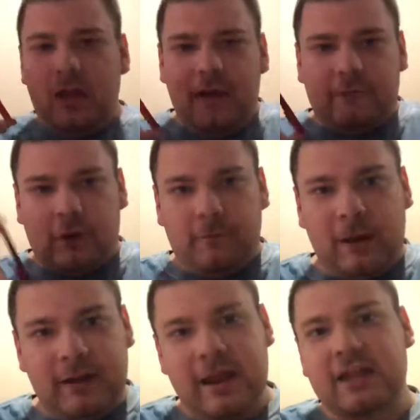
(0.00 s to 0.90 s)
For
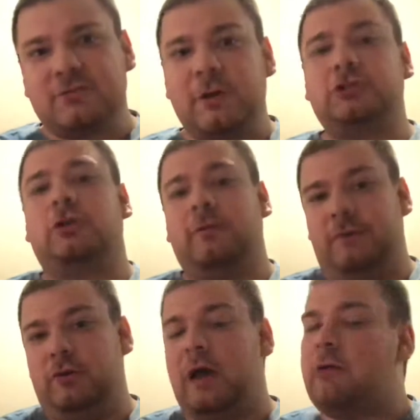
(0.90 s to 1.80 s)
my next retro
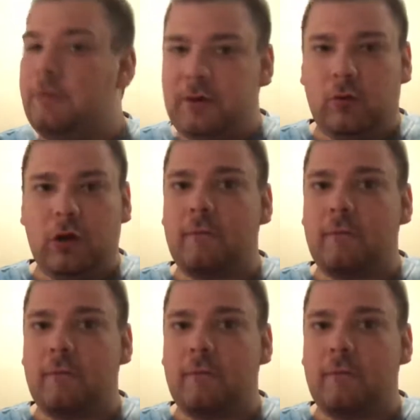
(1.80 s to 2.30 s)
review, I will be going